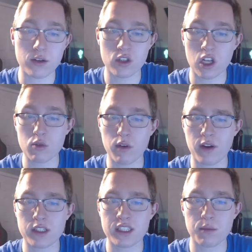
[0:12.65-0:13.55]
There's also a
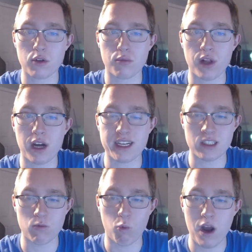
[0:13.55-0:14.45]
very similar play
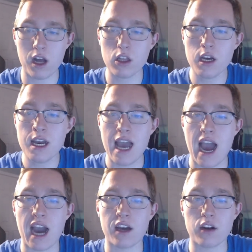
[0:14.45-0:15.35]
as well
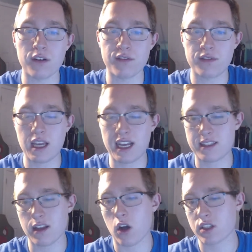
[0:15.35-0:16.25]
out of,
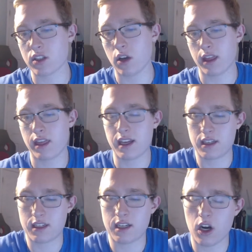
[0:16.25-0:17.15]
it's also I
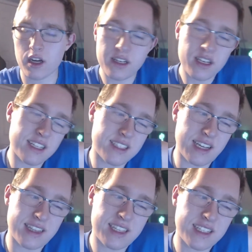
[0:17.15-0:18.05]
think gun
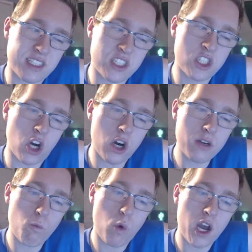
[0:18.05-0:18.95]

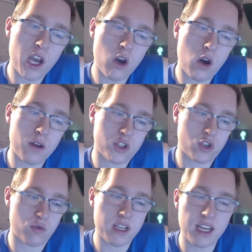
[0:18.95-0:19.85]
white off tree.